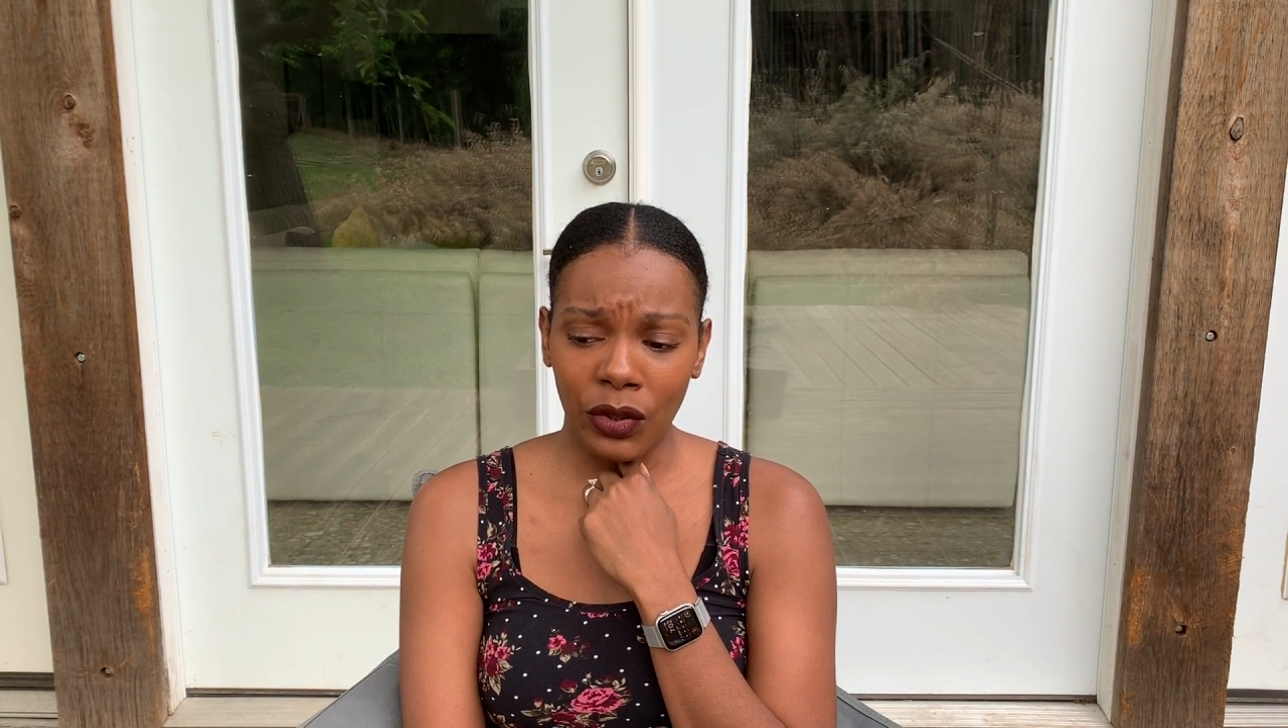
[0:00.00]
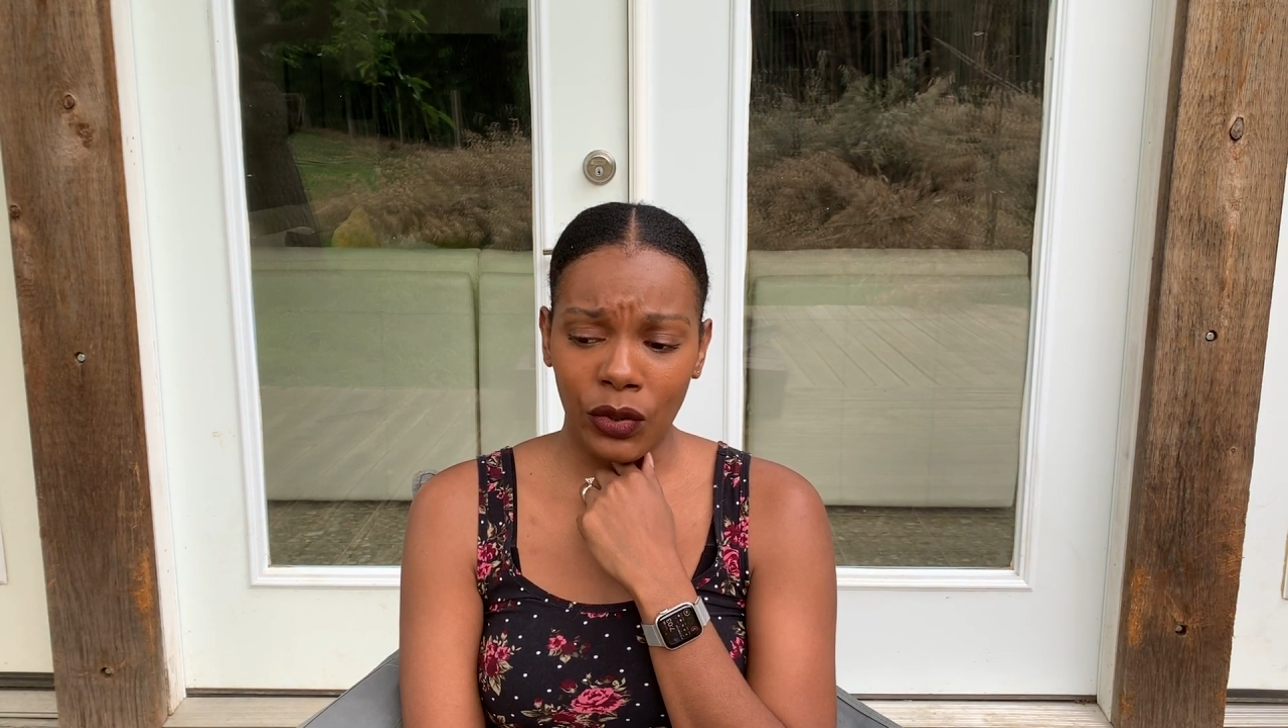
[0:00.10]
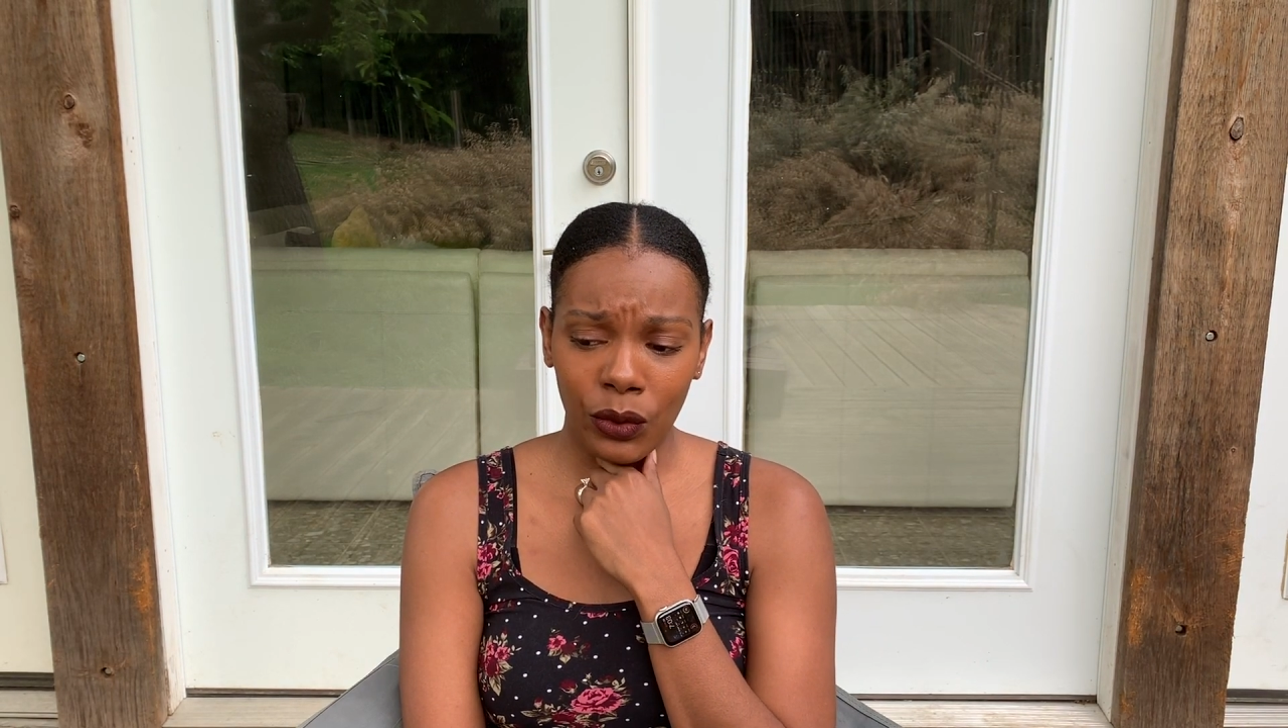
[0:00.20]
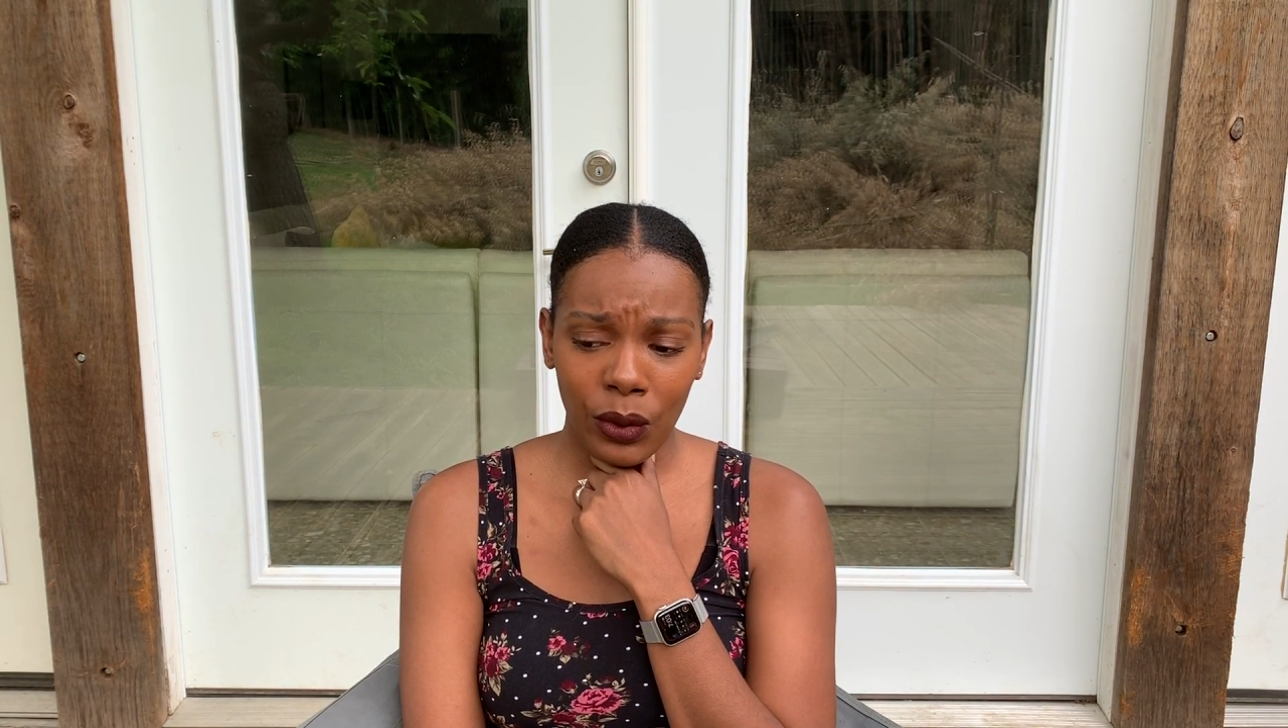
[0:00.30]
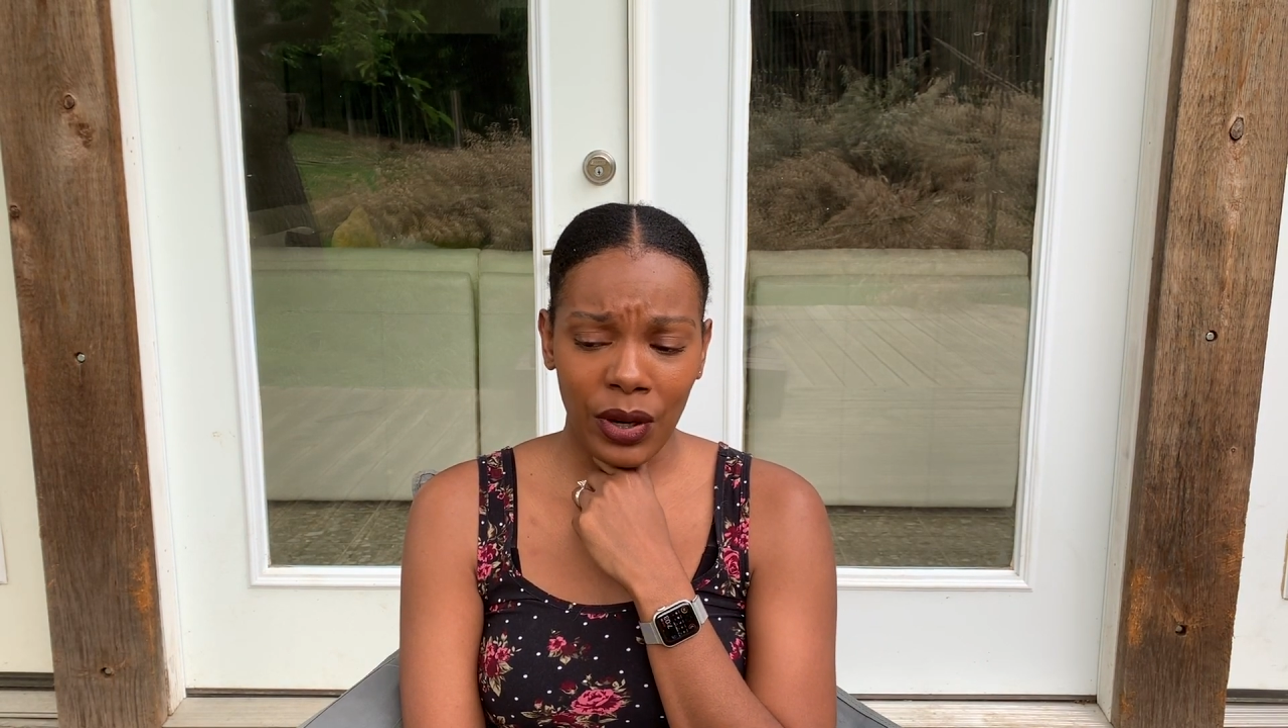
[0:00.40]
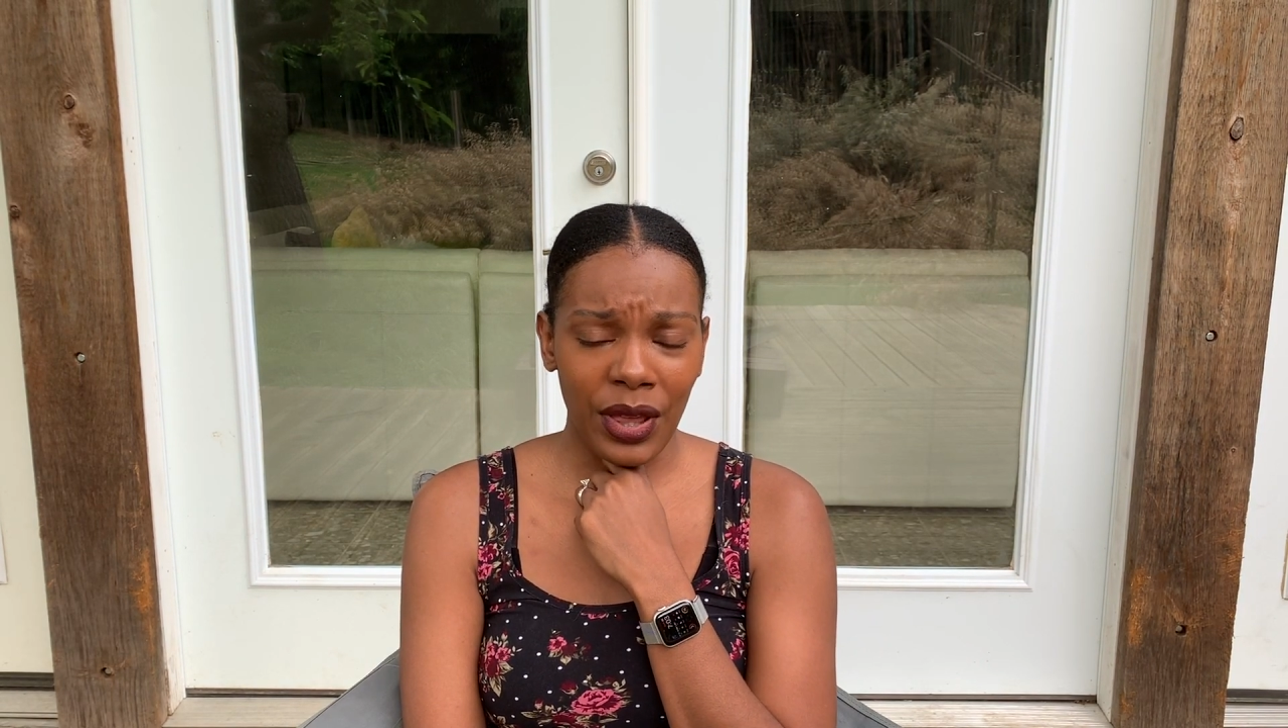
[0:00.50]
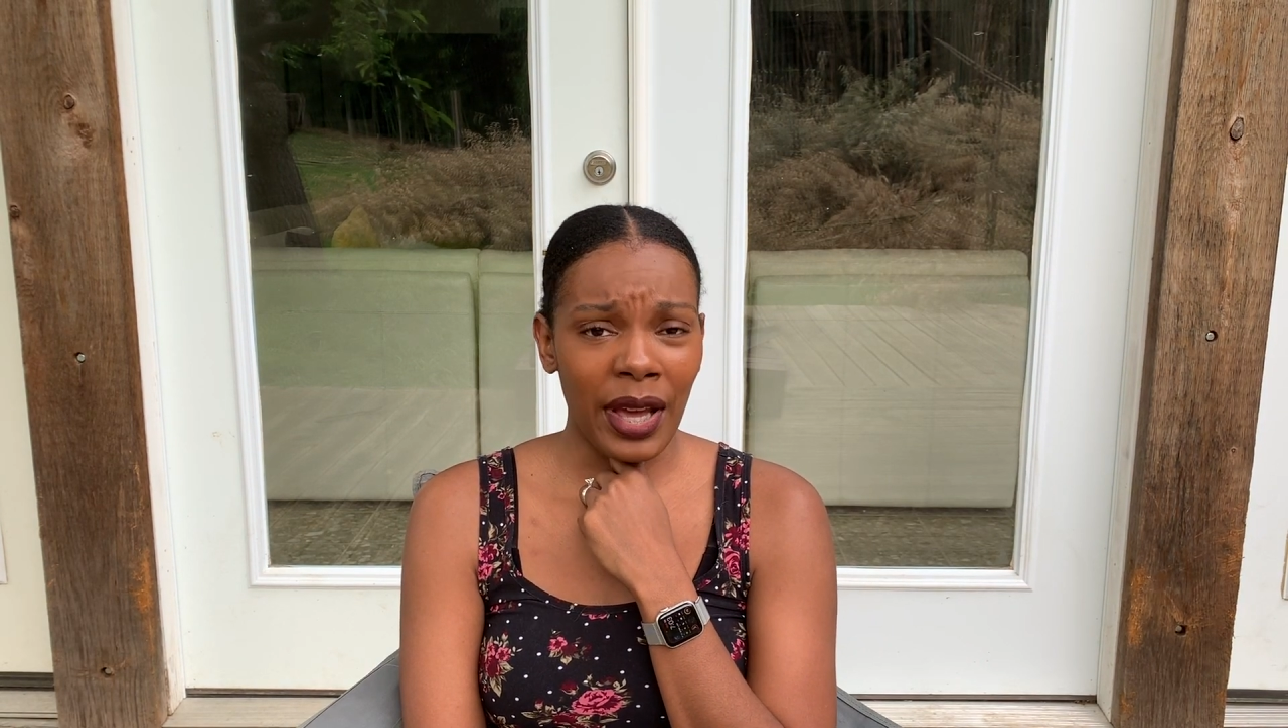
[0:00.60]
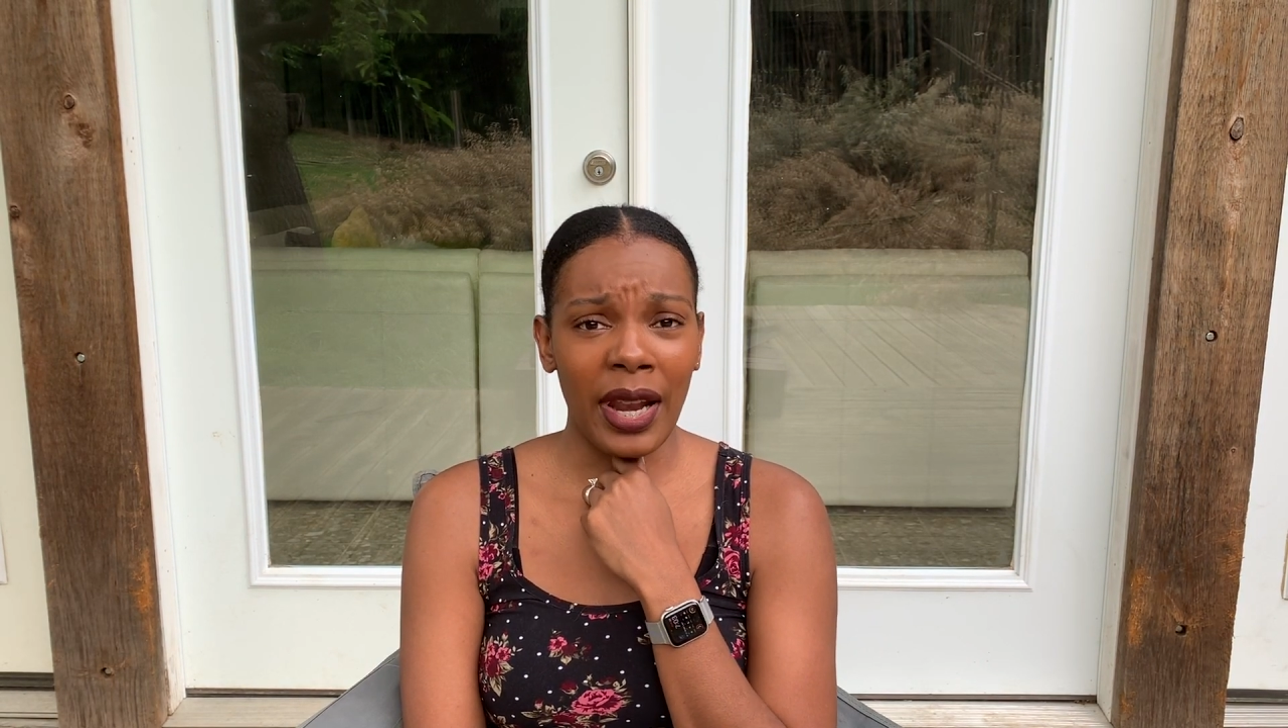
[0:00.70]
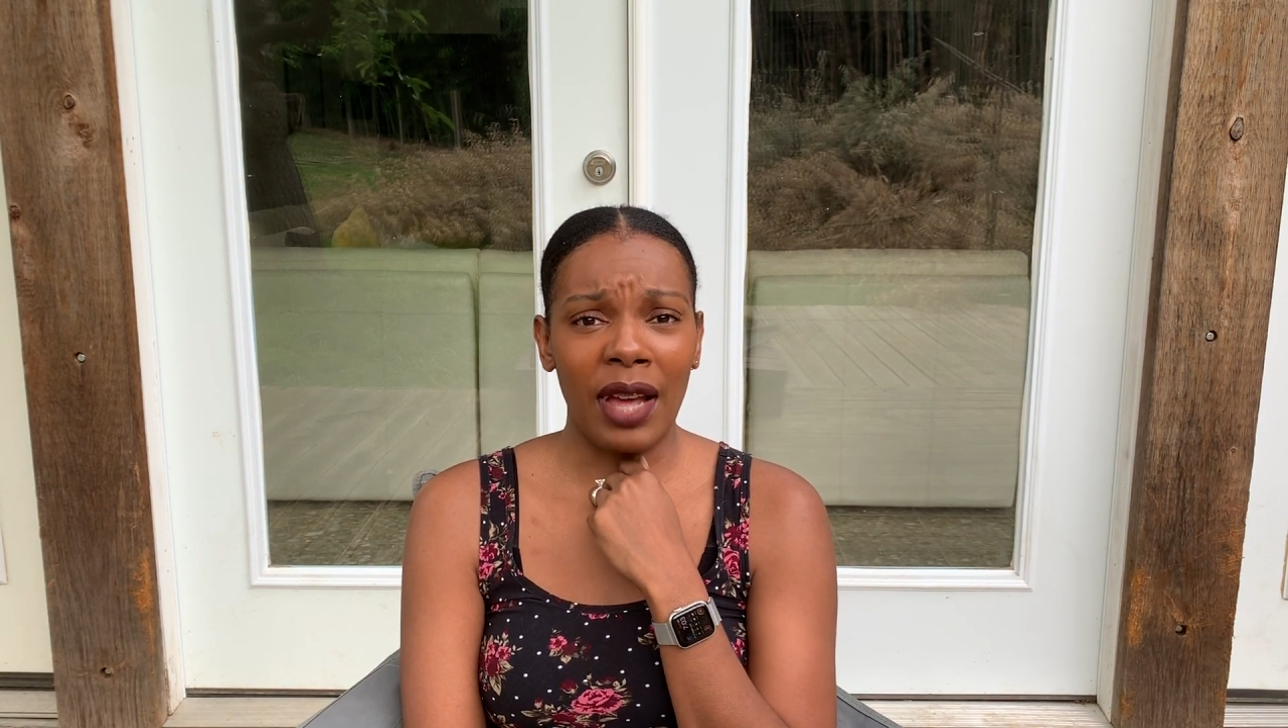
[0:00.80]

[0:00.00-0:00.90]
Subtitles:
sure that